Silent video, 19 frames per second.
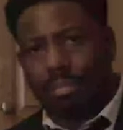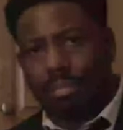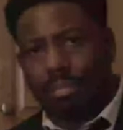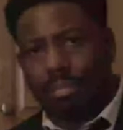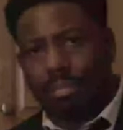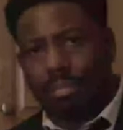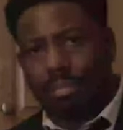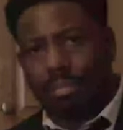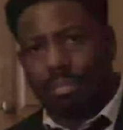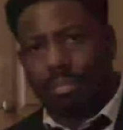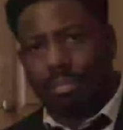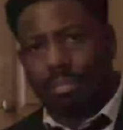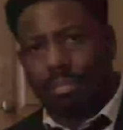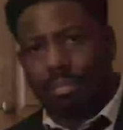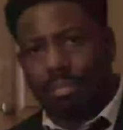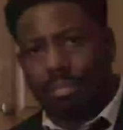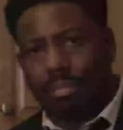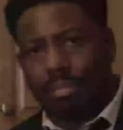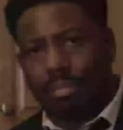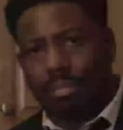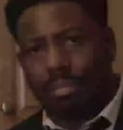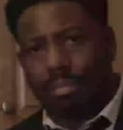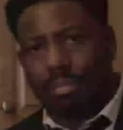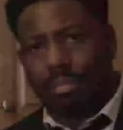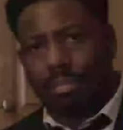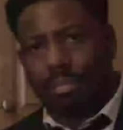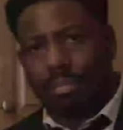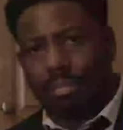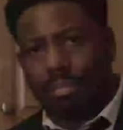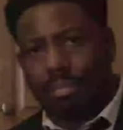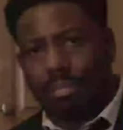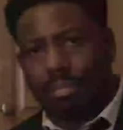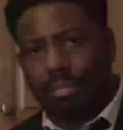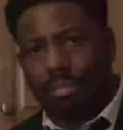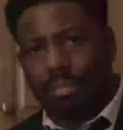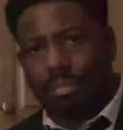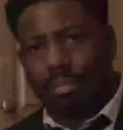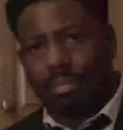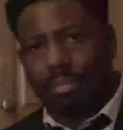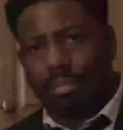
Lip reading: The person shown says nothing.